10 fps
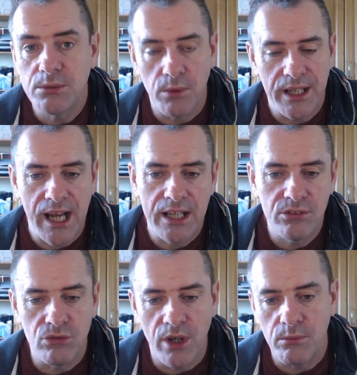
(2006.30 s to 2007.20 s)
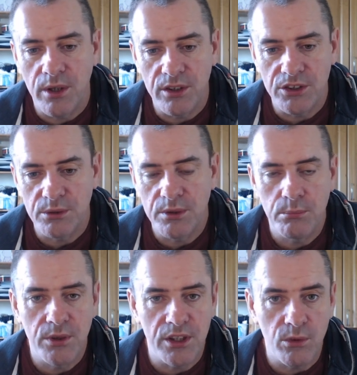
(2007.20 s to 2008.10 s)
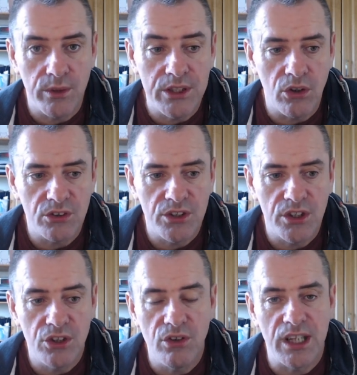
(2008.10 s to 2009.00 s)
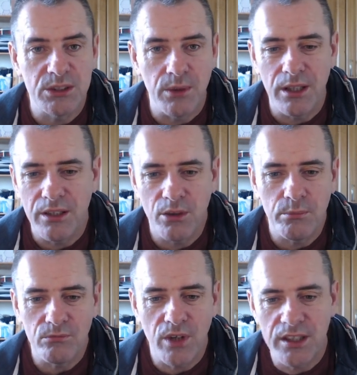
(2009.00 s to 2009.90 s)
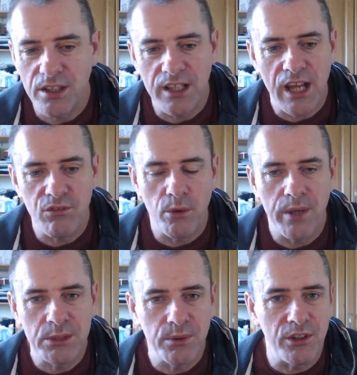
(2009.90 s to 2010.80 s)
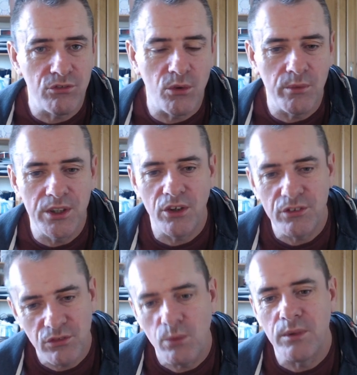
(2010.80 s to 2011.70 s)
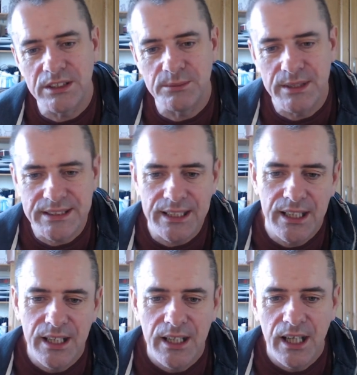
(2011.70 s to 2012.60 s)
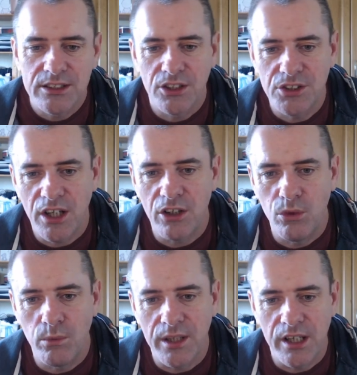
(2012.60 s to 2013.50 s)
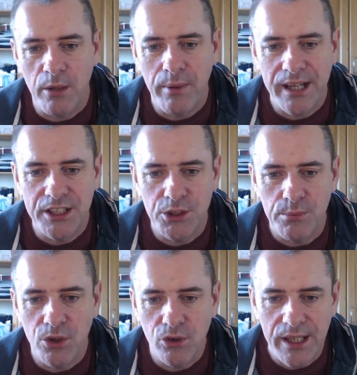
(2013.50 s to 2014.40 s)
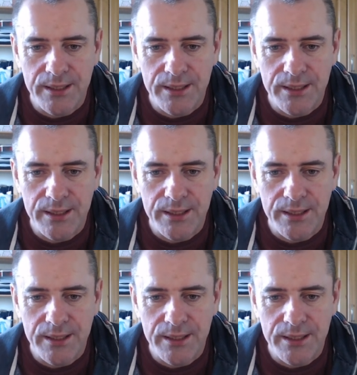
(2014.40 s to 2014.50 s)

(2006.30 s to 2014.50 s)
handwrite one or something, put in the window. So you can do that as well. Write it on an A4 page, put it in the front window. If the front one's missing, as long as you got a good one on the back, you should be okay.